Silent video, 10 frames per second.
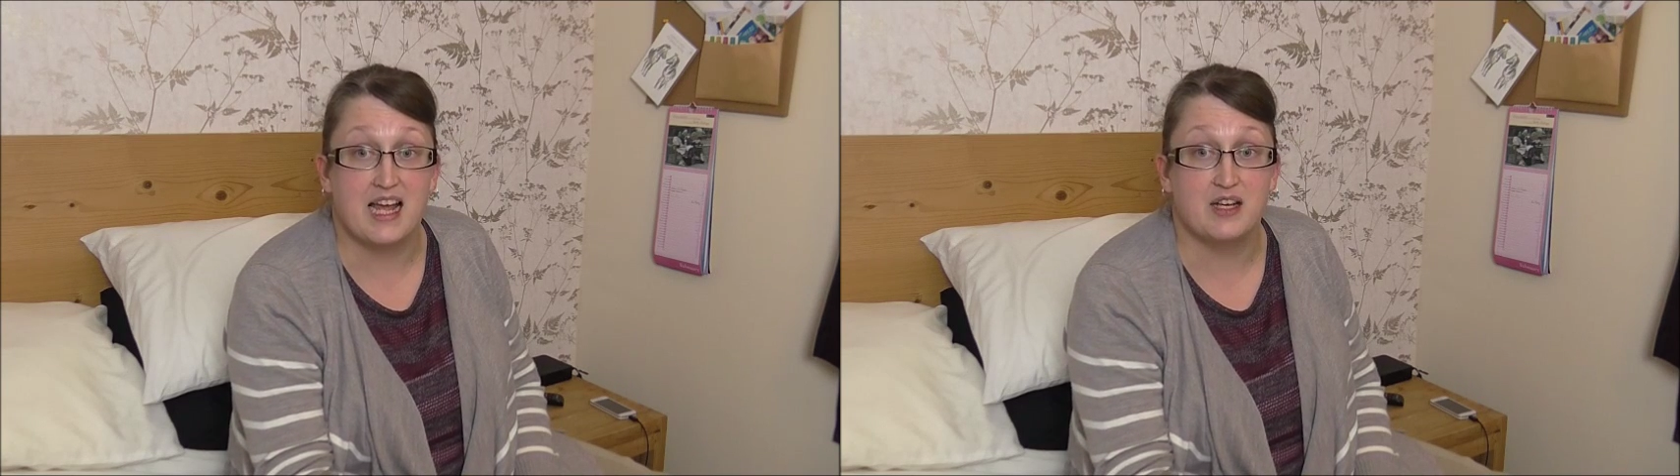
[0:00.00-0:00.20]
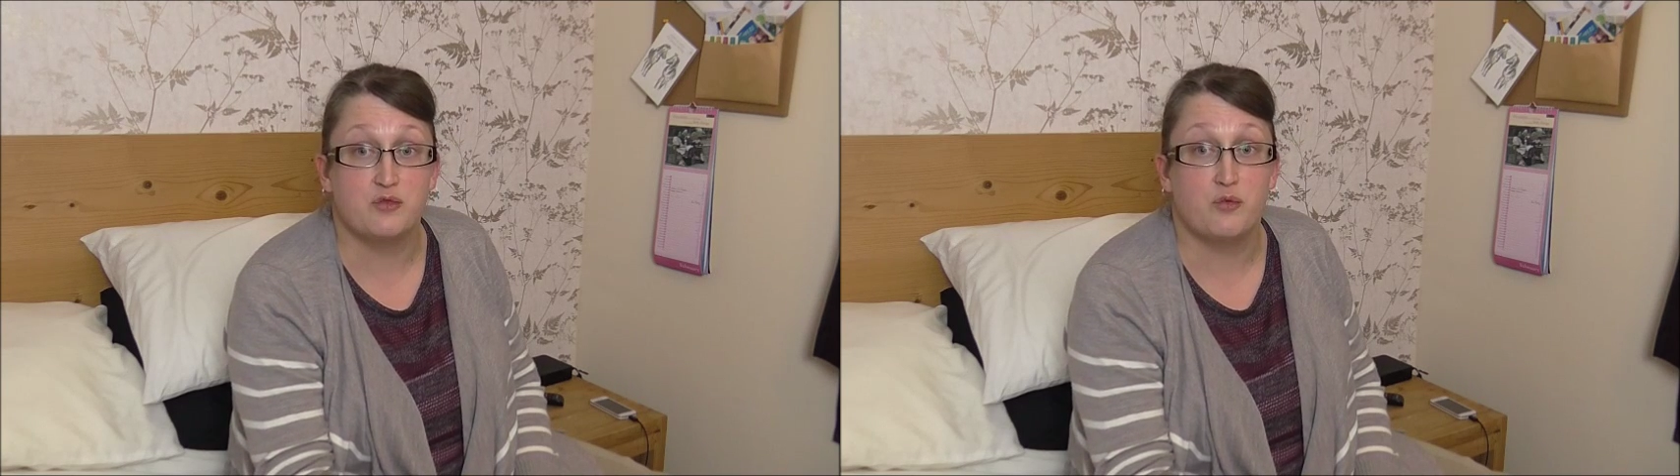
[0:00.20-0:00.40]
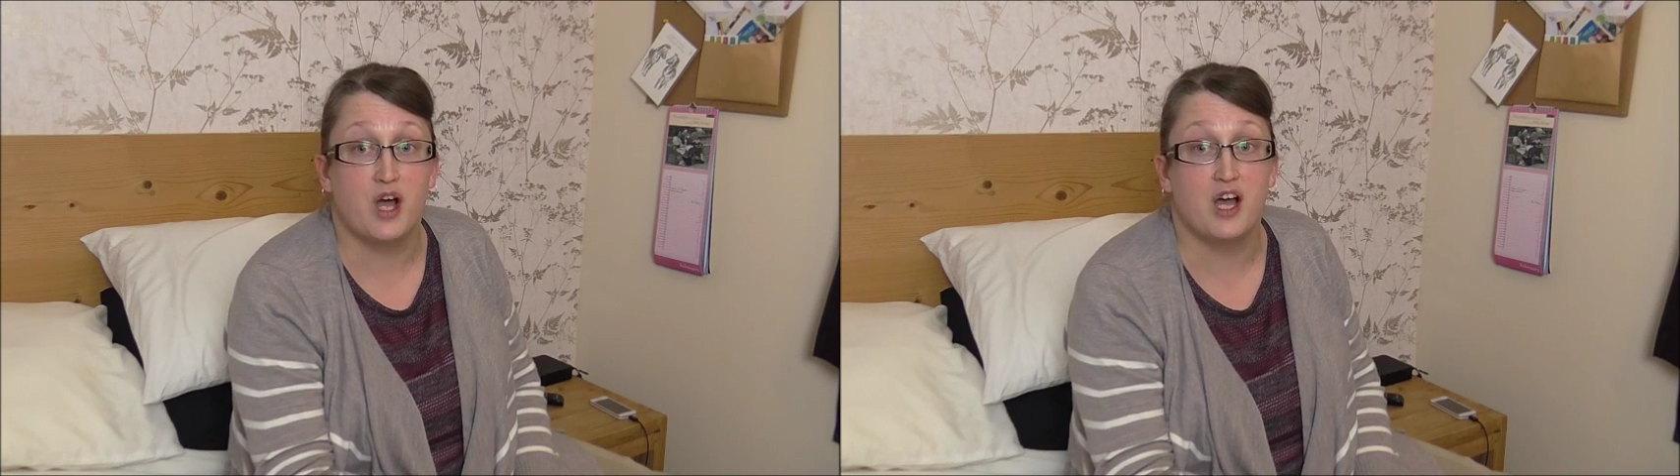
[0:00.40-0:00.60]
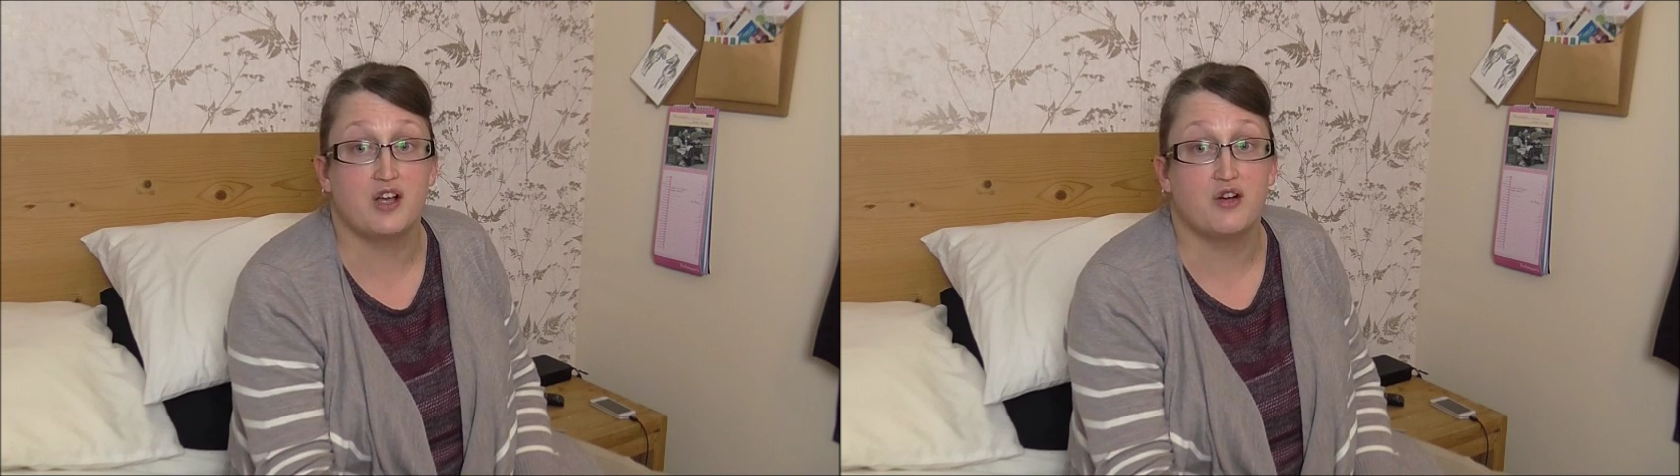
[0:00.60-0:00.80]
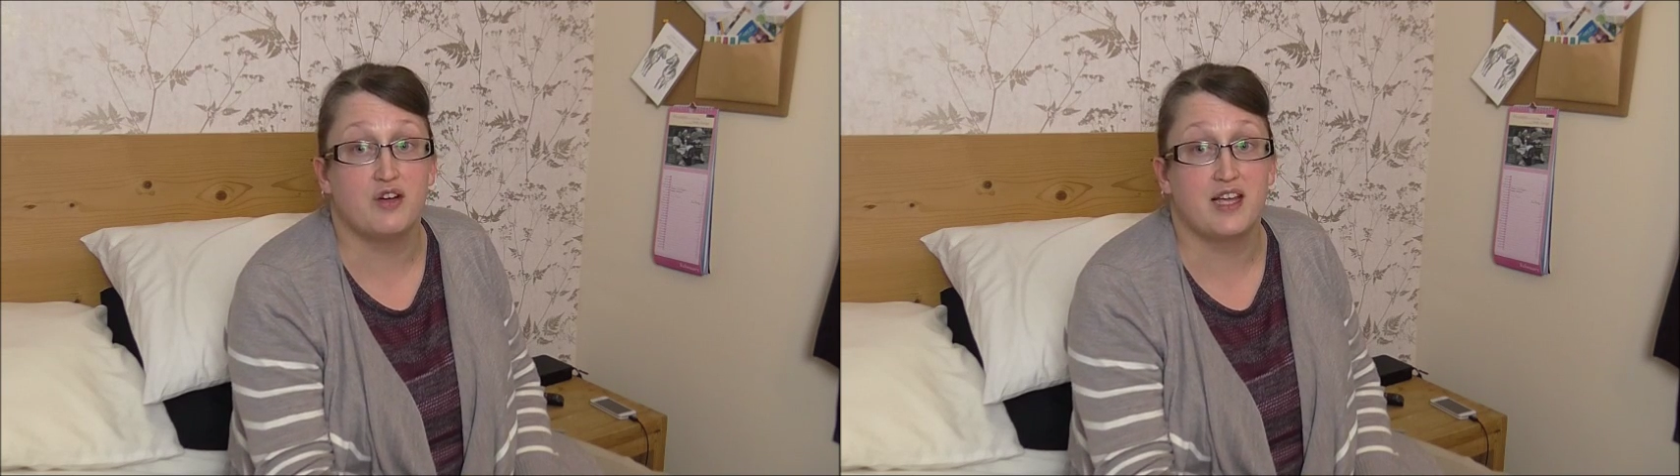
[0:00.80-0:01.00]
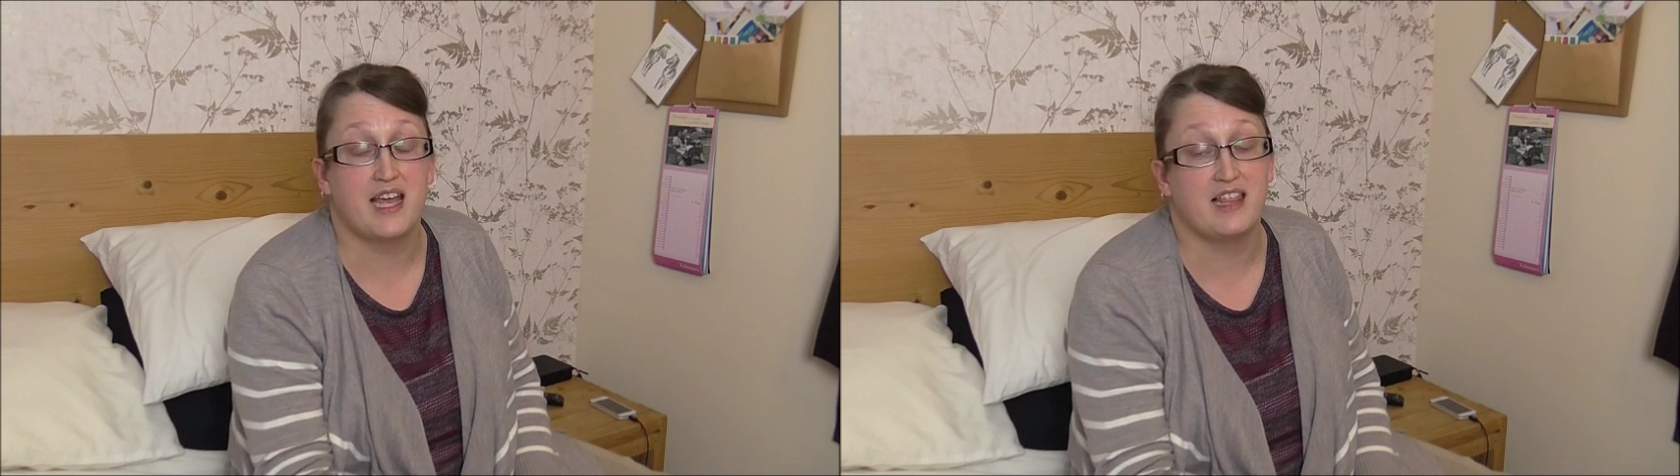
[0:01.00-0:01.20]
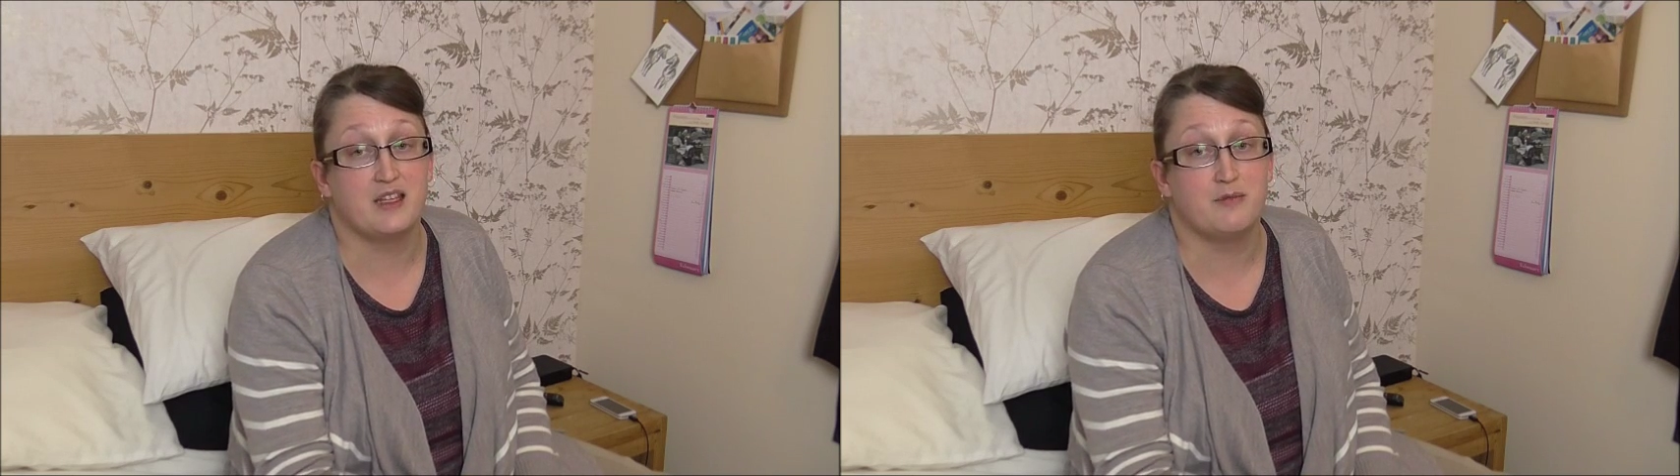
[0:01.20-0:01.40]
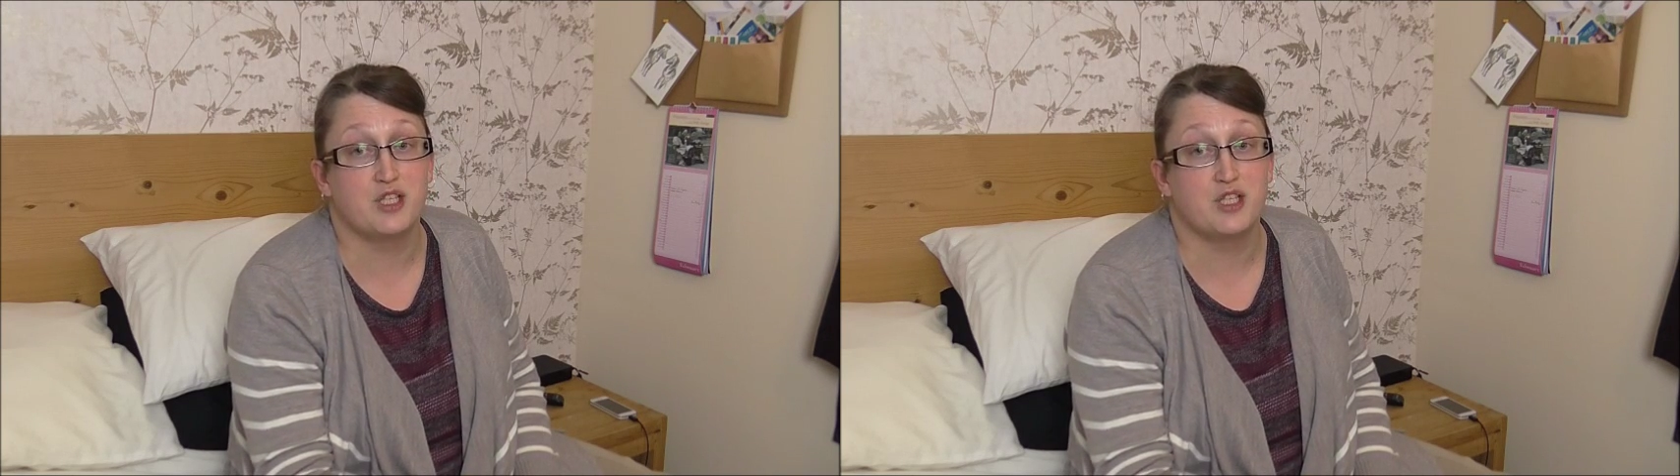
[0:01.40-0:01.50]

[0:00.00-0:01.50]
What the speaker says: and work on getting